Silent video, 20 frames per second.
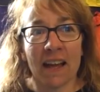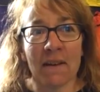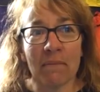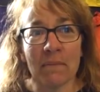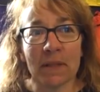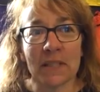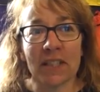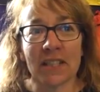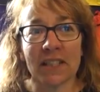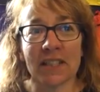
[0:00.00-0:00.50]

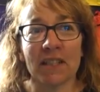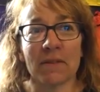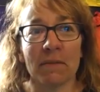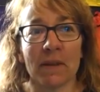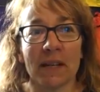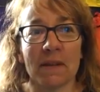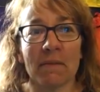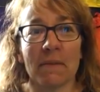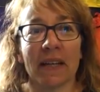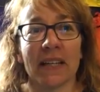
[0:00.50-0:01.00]
Ambition to
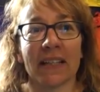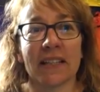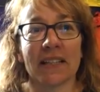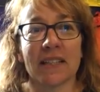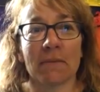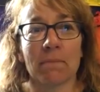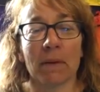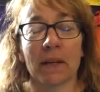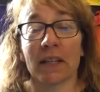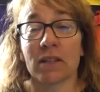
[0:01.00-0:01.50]
me
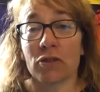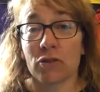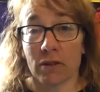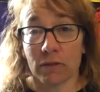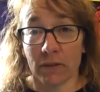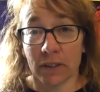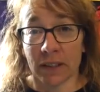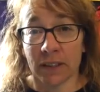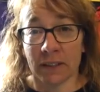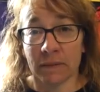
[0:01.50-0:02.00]
means being
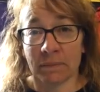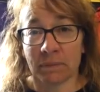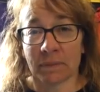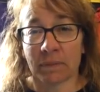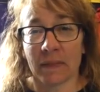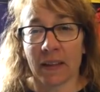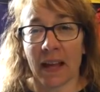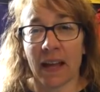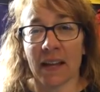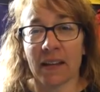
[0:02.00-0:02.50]
driven.
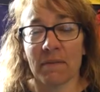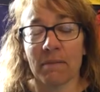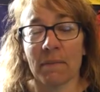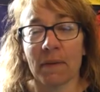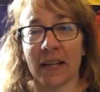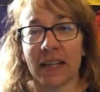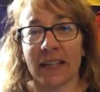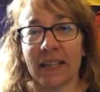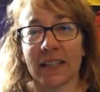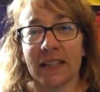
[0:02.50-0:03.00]
It
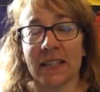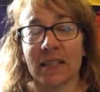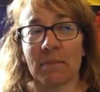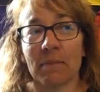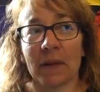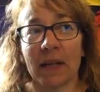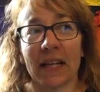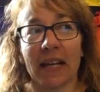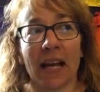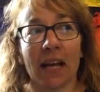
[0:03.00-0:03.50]
means
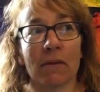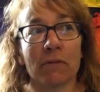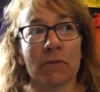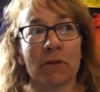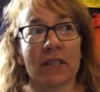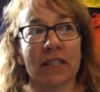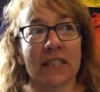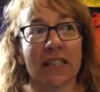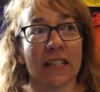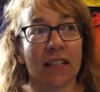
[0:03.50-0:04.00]
being able
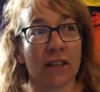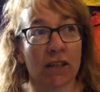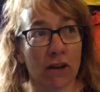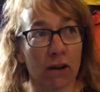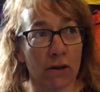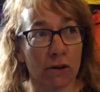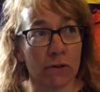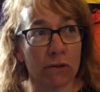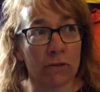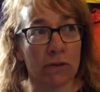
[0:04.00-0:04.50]
to set
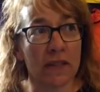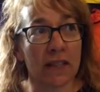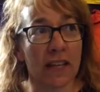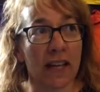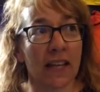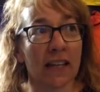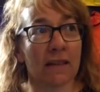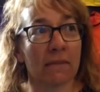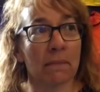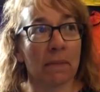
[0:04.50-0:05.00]
goals.
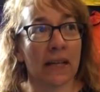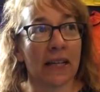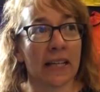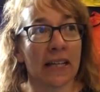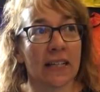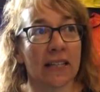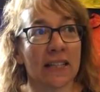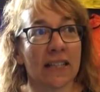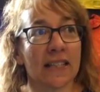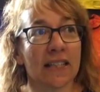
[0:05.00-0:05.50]
It
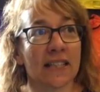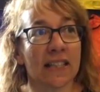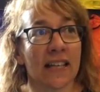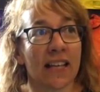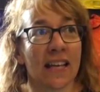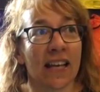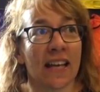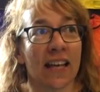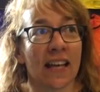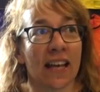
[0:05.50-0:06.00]
means
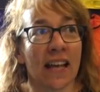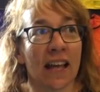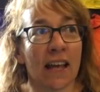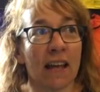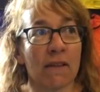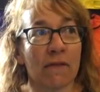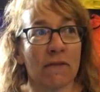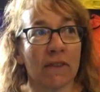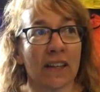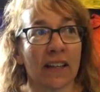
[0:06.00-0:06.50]

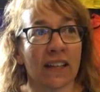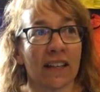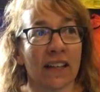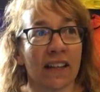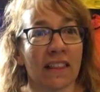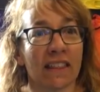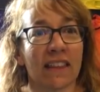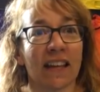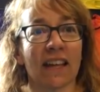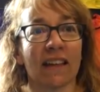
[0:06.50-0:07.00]
having
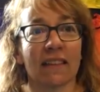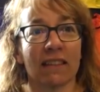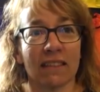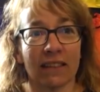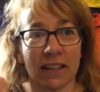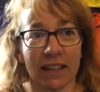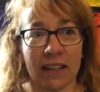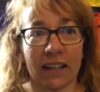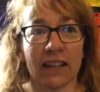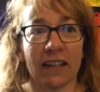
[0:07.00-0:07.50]
that
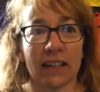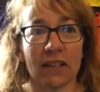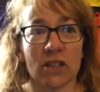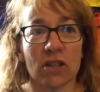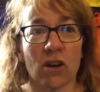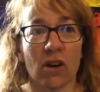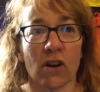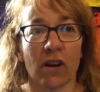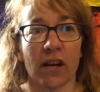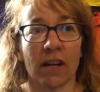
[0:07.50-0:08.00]
thinking
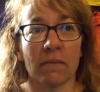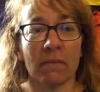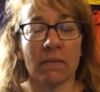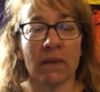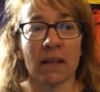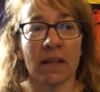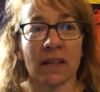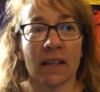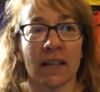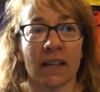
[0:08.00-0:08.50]
time.